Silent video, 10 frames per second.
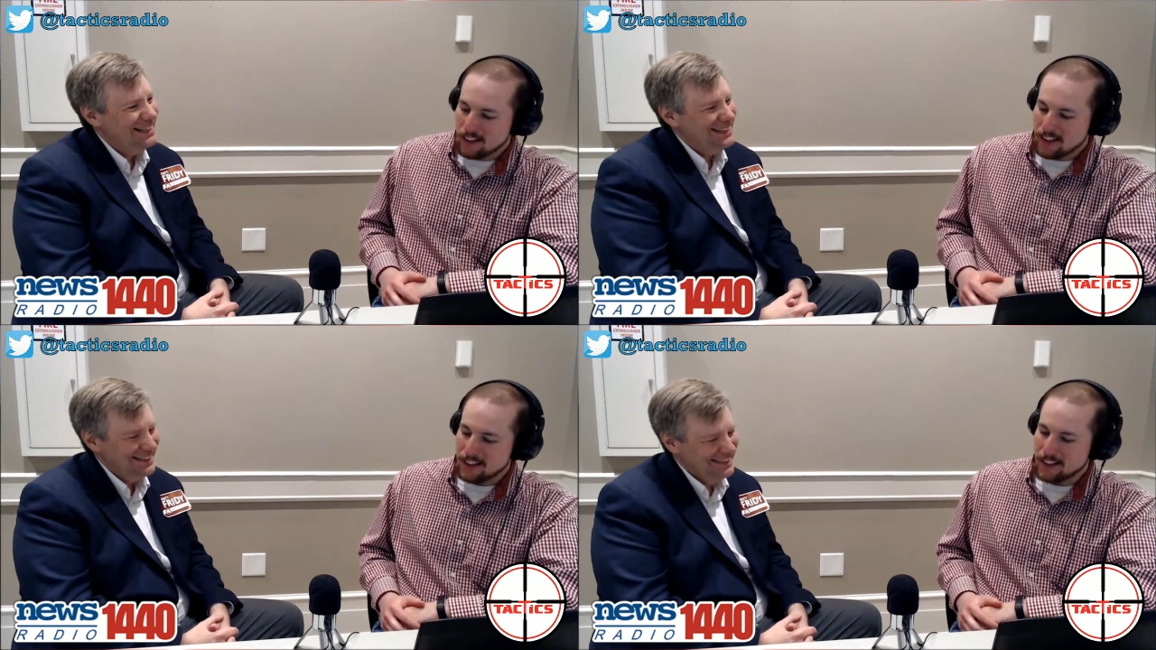
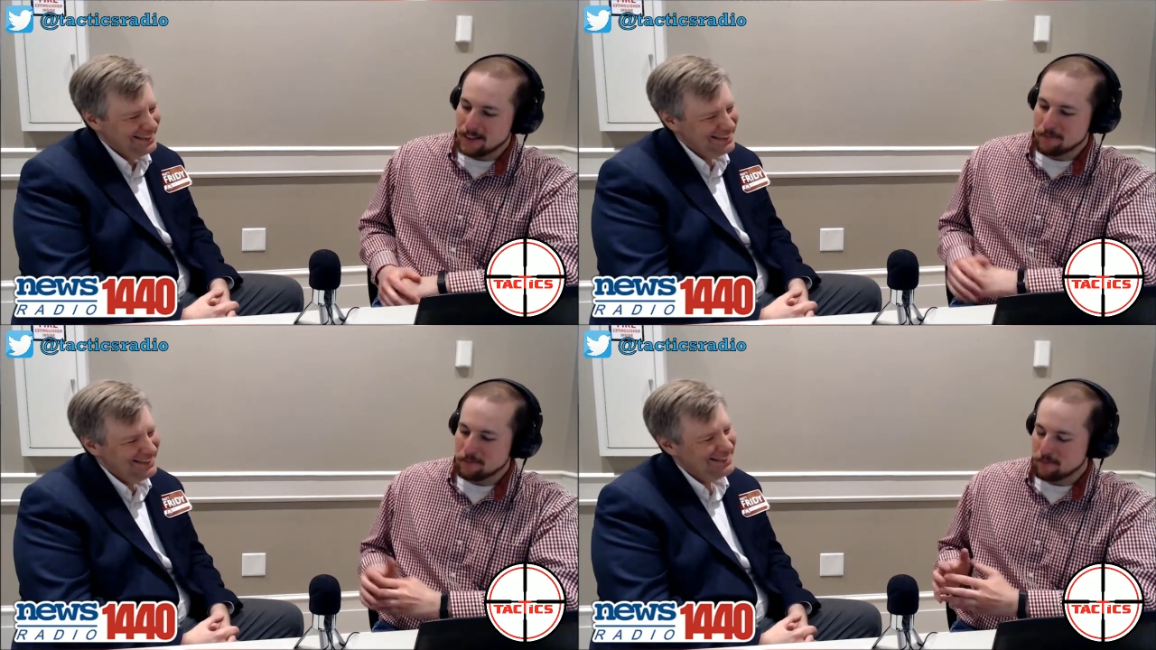
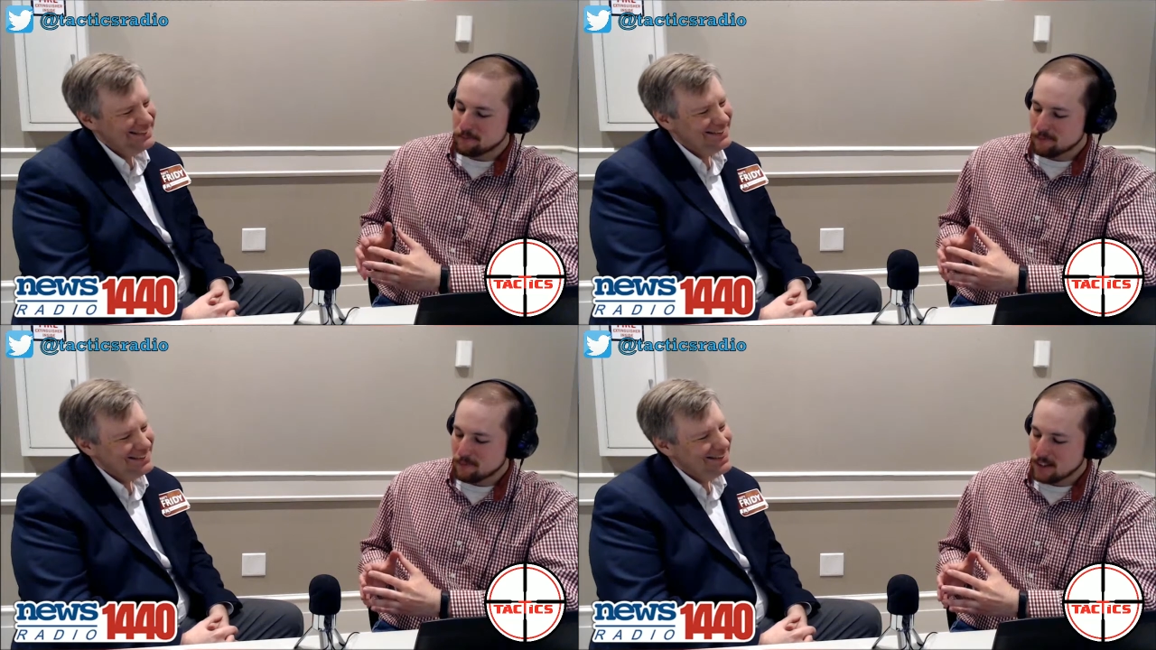Speaker 1: Um,
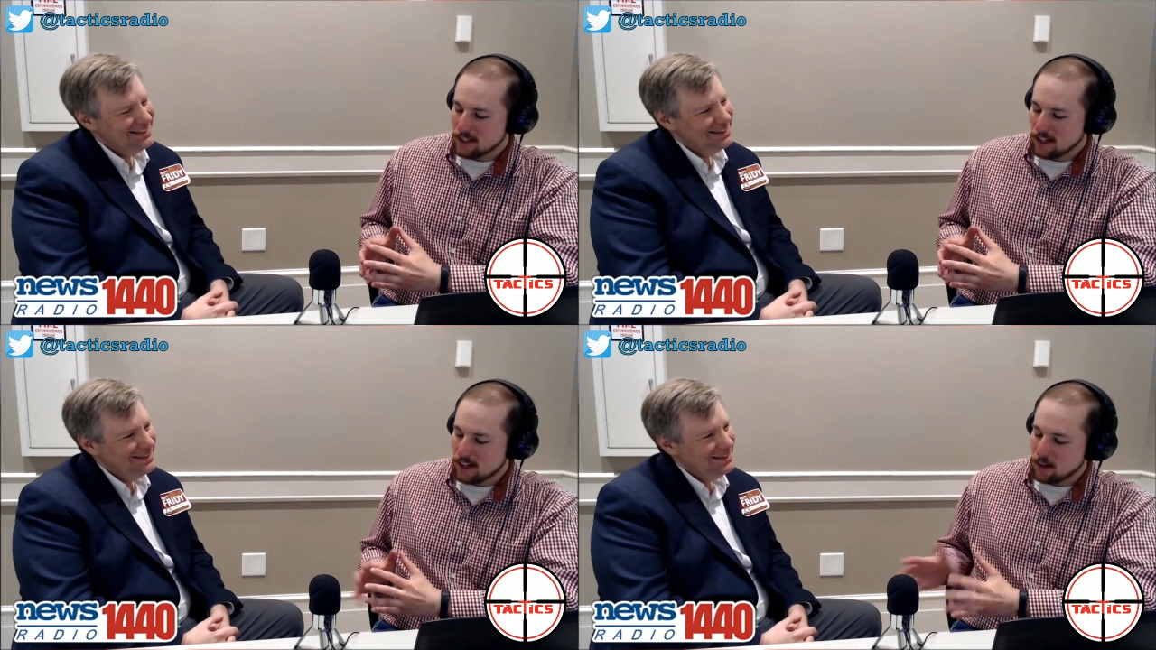
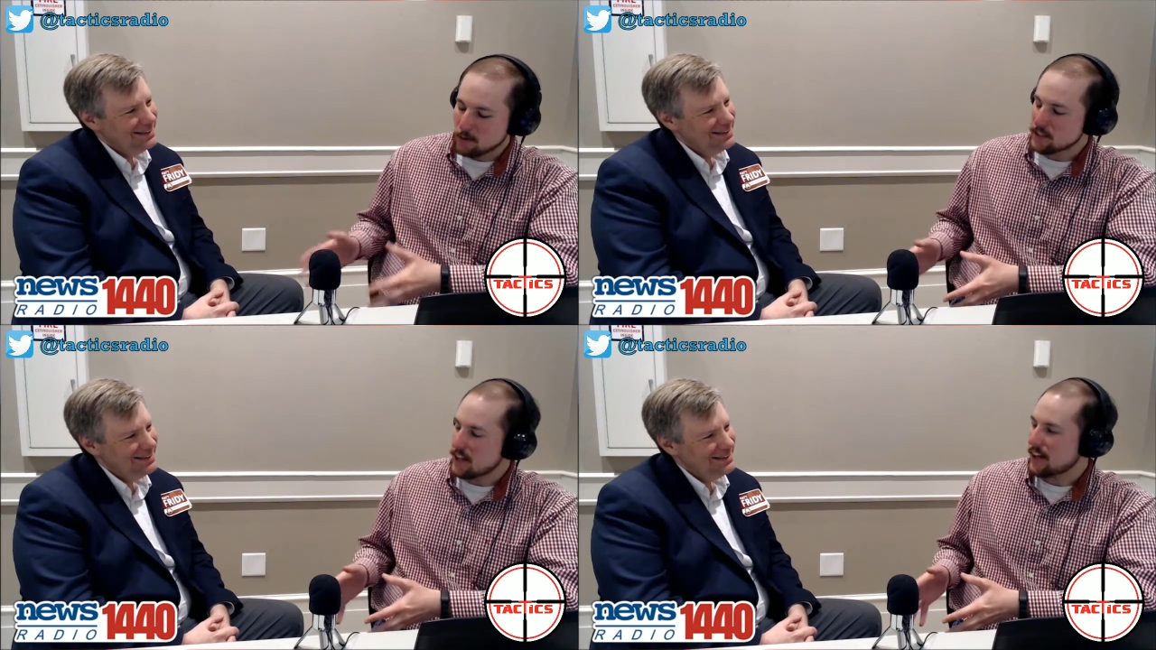I
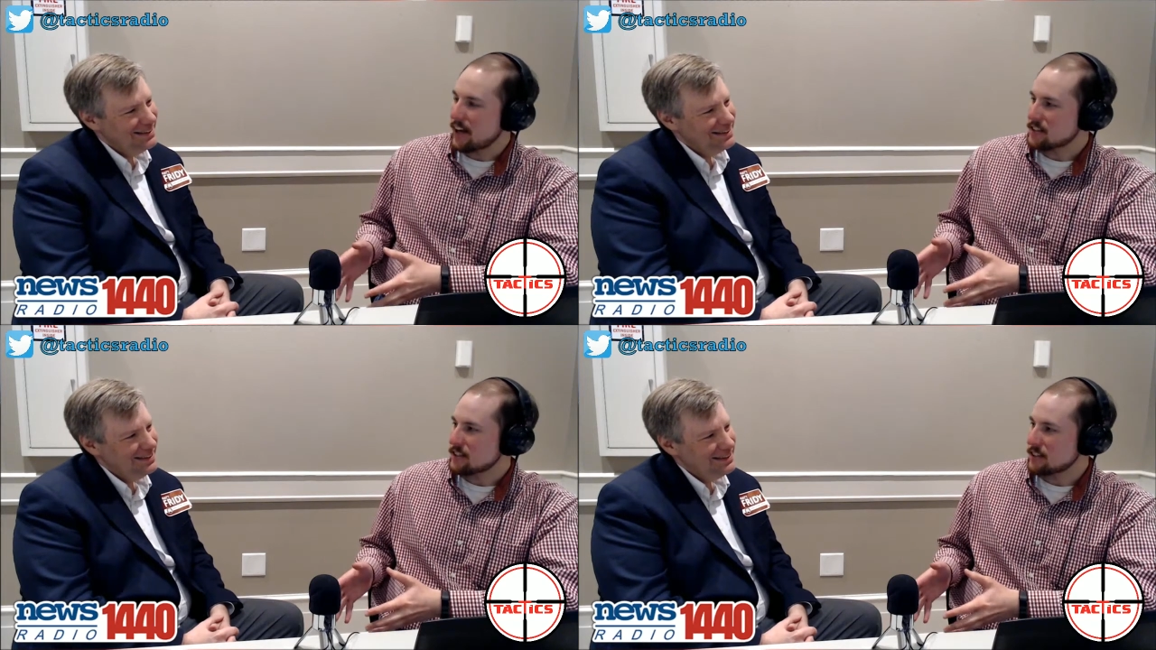always like
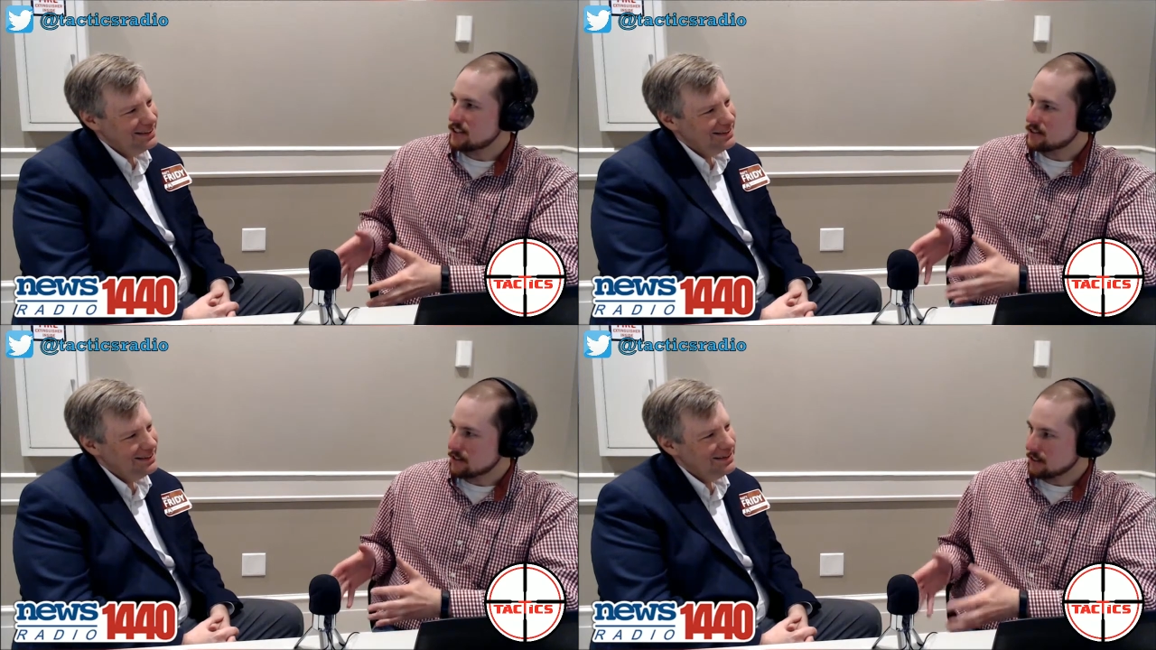asking
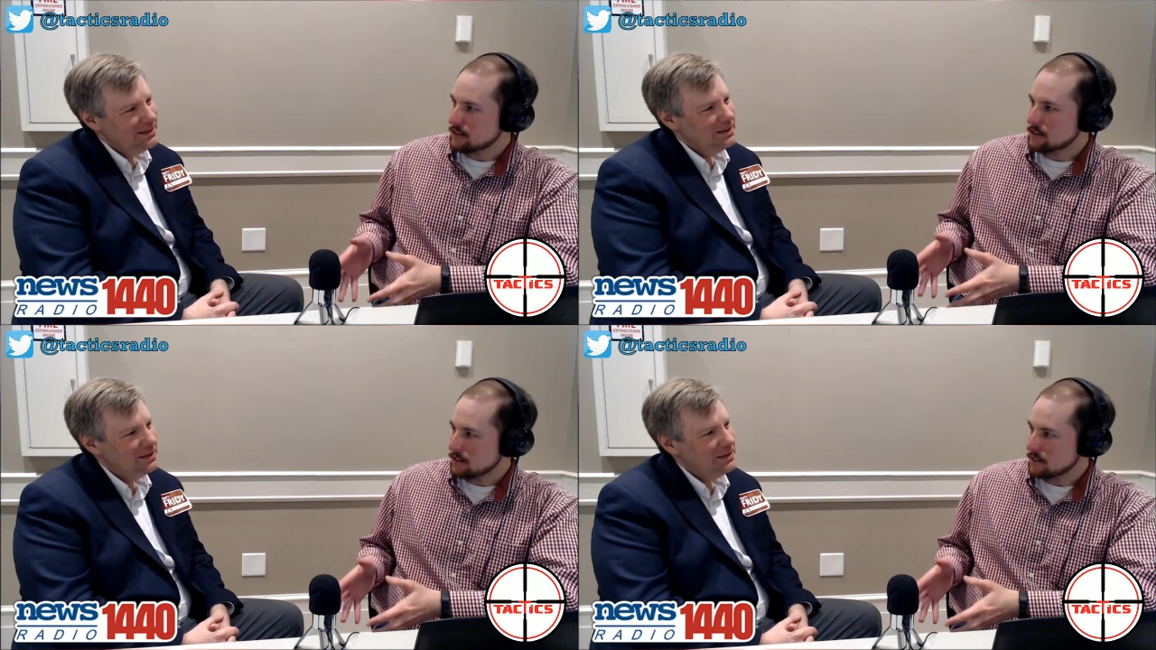this to,